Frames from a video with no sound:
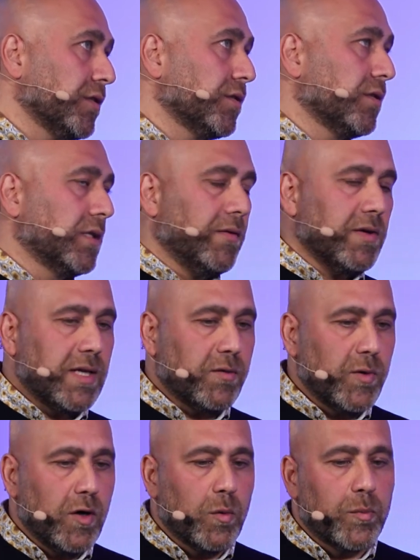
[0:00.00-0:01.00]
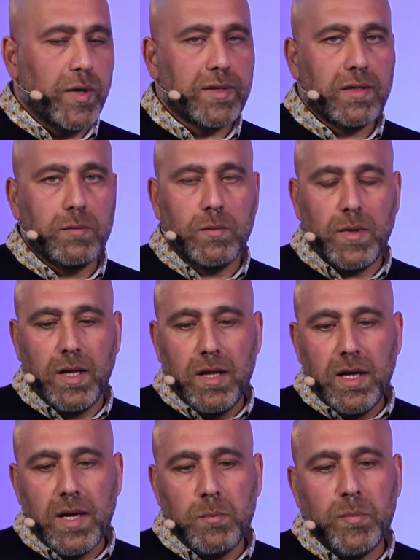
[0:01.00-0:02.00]
So given that we operate in
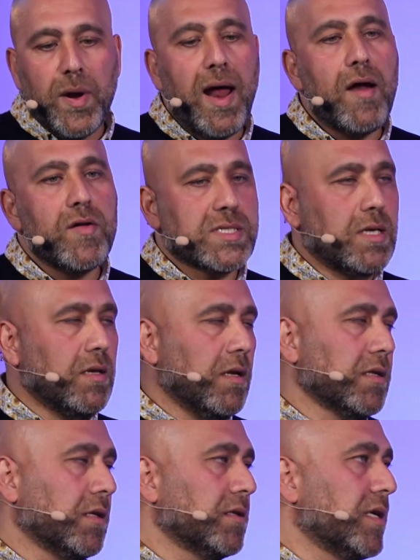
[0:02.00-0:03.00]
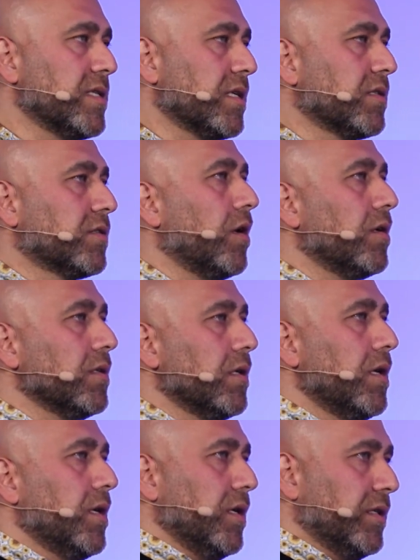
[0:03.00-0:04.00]
Paris and London, there is a zone,
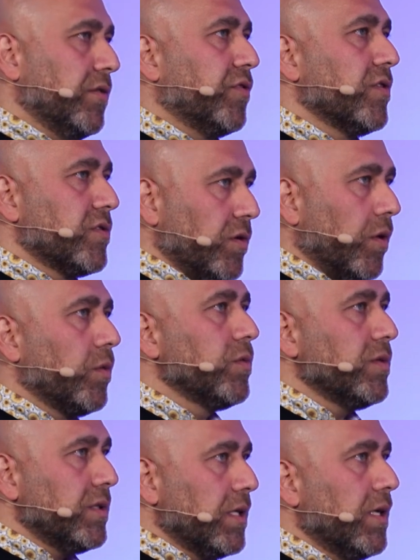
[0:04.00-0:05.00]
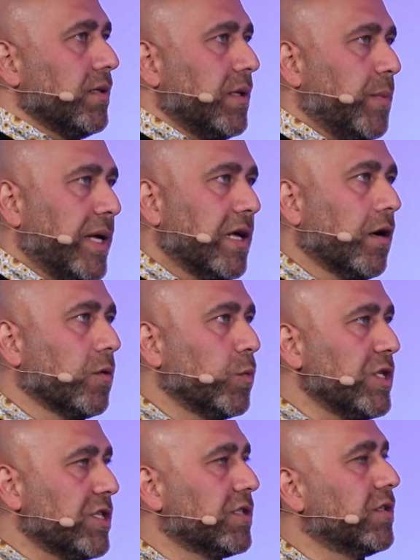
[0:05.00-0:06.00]
different zones, depending on
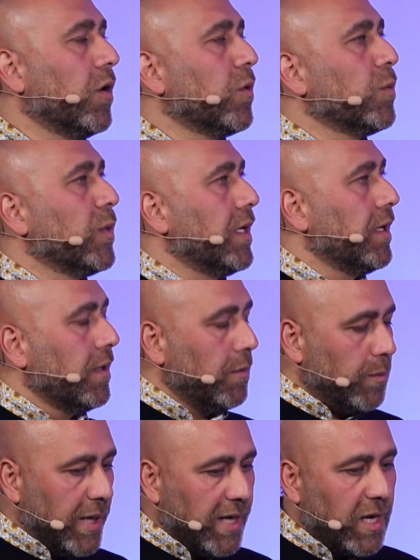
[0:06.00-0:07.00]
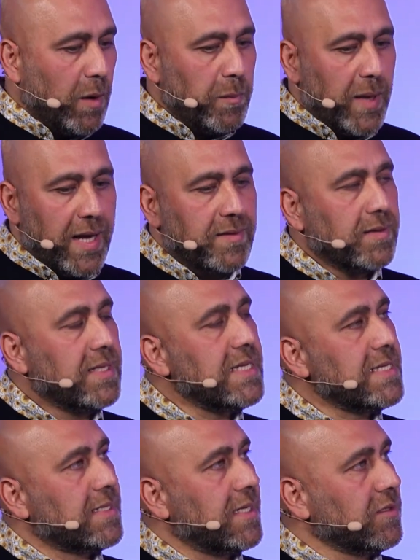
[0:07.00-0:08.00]
which zone we pick up and the
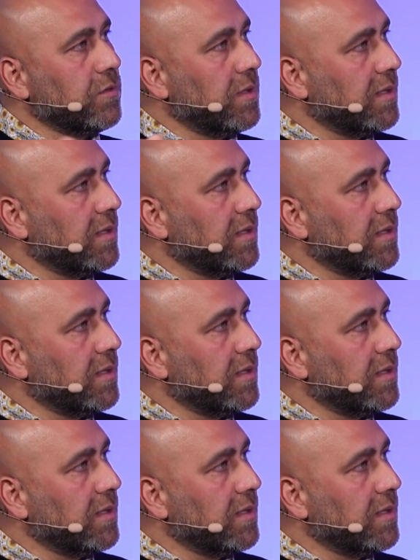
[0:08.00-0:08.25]
distance to the